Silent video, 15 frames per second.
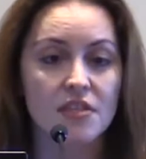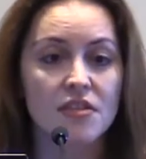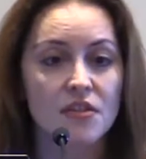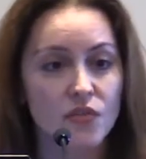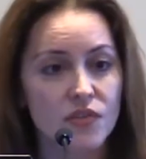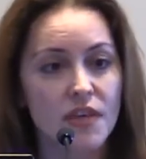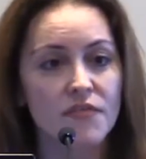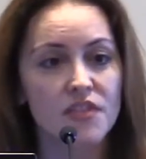is
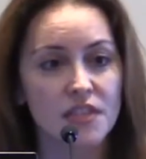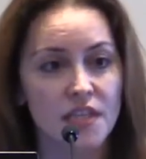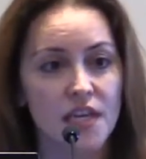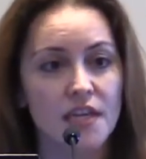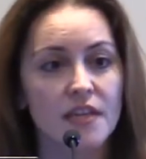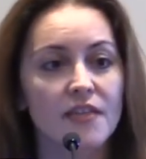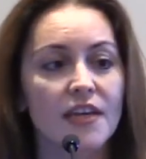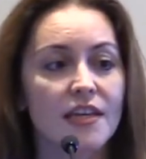so
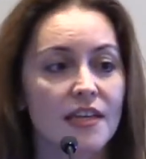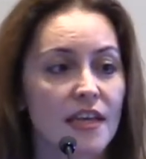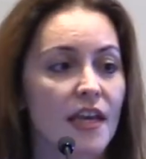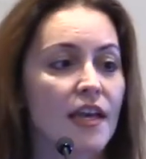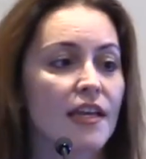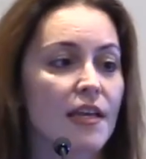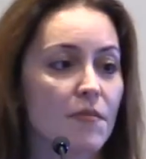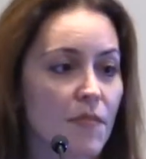devastating that it
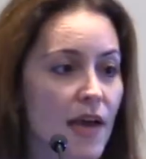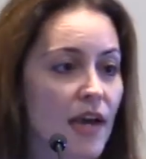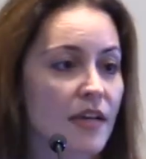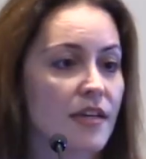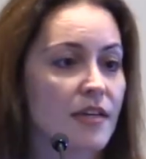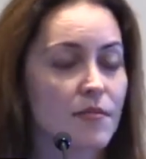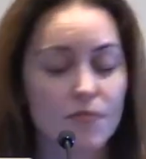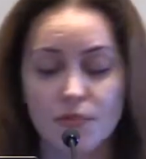can
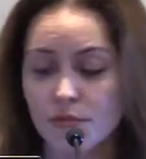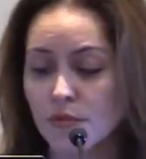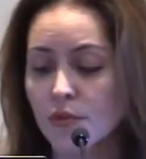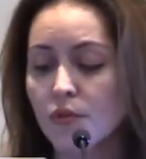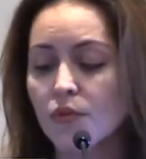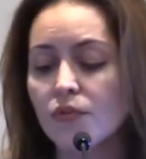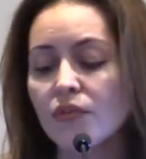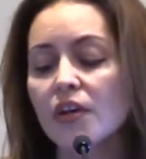impact and
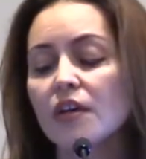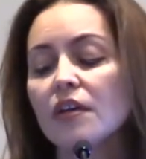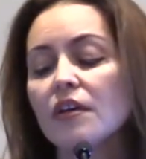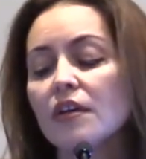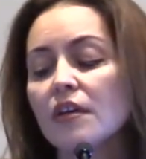improve